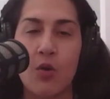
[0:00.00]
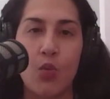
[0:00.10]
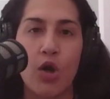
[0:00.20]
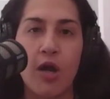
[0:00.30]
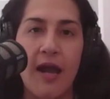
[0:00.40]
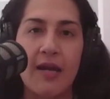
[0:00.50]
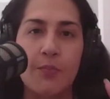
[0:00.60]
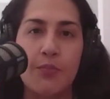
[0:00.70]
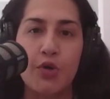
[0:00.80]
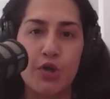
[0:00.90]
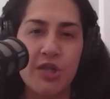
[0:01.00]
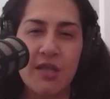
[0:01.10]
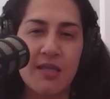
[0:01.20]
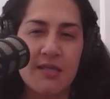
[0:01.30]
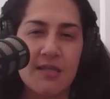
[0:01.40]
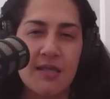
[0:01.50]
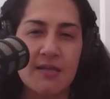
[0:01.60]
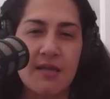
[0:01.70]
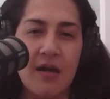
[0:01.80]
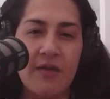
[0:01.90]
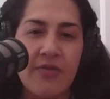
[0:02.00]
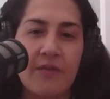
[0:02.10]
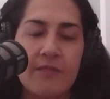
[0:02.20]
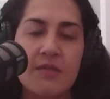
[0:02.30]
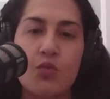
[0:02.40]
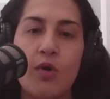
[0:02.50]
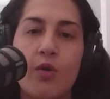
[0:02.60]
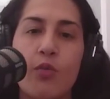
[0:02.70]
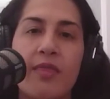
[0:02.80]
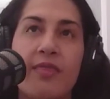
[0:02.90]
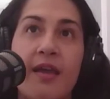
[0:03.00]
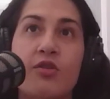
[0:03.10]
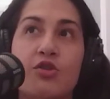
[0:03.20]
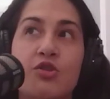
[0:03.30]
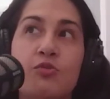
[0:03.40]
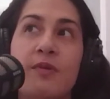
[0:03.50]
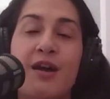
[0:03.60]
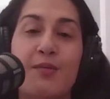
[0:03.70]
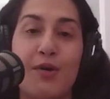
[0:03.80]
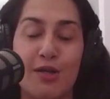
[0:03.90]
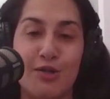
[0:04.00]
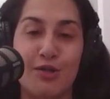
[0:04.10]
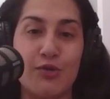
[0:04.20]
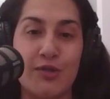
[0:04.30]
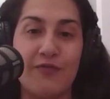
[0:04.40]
And we're kind of pushing these things on them to where when they do become adults,